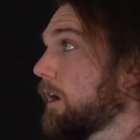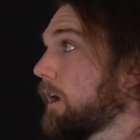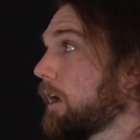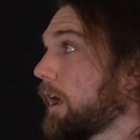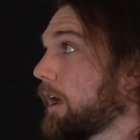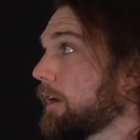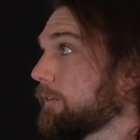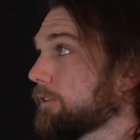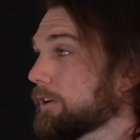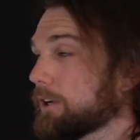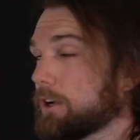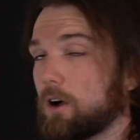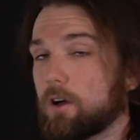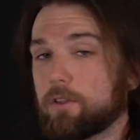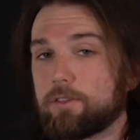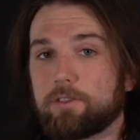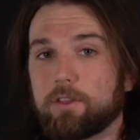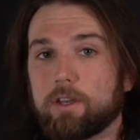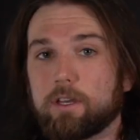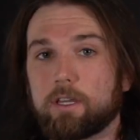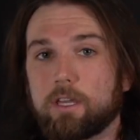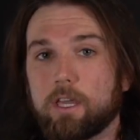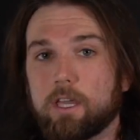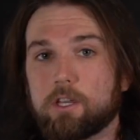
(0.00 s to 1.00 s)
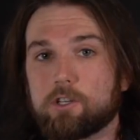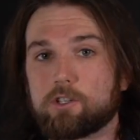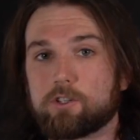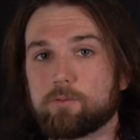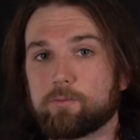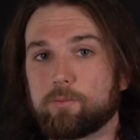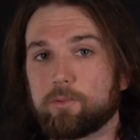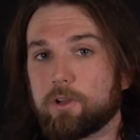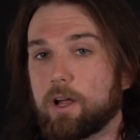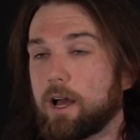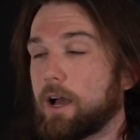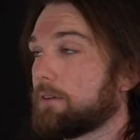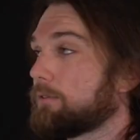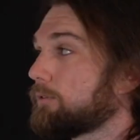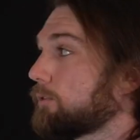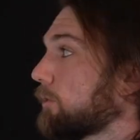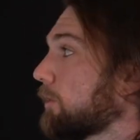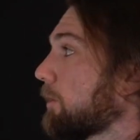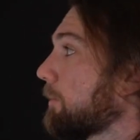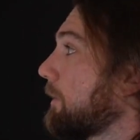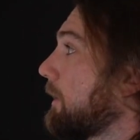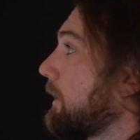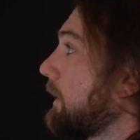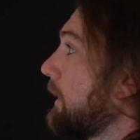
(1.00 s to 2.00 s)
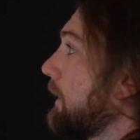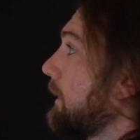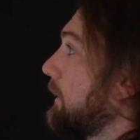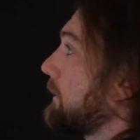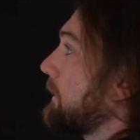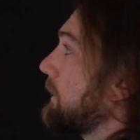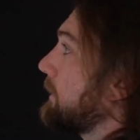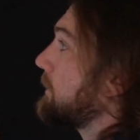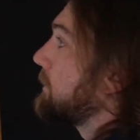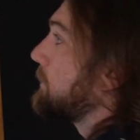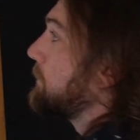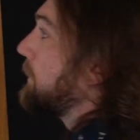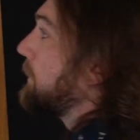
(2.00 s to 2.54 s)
Every authentication platform needs to